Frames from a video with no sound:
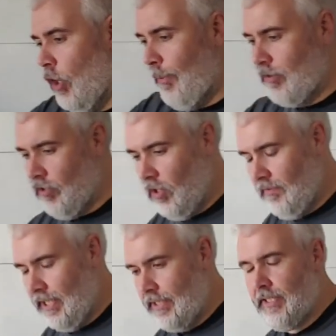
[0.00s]
go about
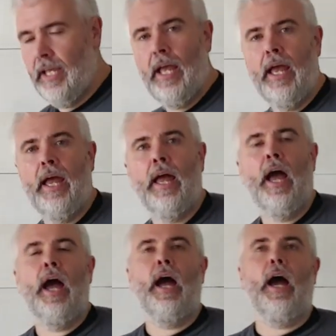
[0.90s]
solving this?
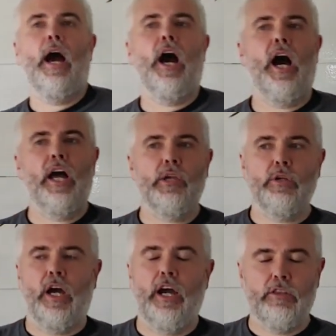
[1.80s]

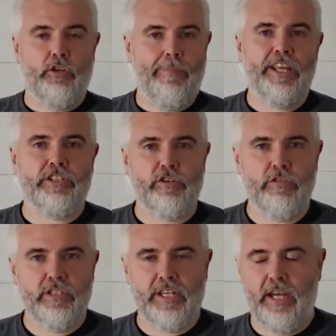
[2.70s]
I, uh, to my
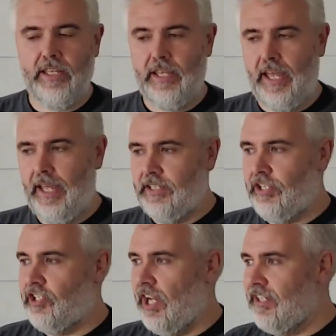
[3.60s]
students, I uh,
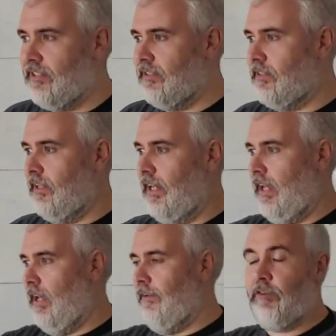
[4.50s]
suggest
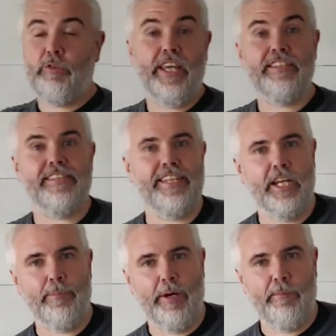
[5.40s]
uh, a few things to
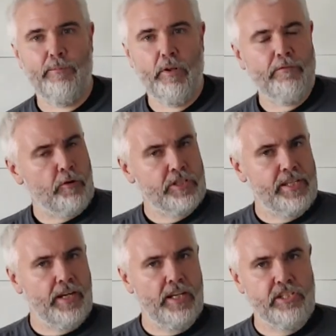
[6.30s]
think about. The first
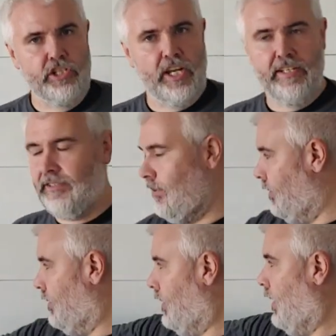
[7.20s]
thing I suggest,
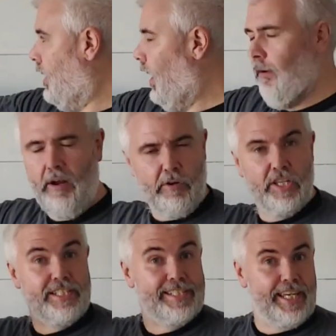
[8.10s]
I'm going
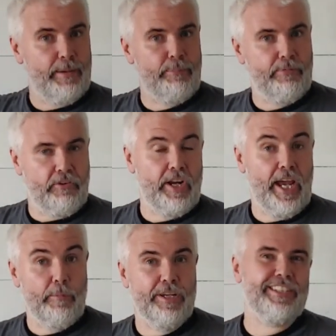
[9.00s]
to skip for
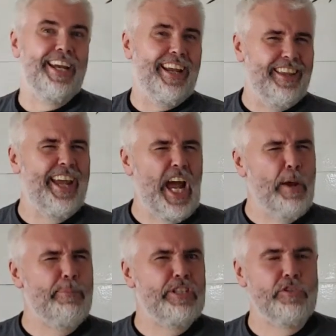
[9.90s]
now because it
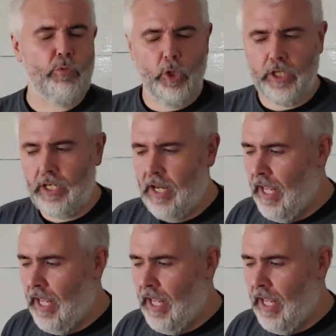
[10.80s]
happens to work,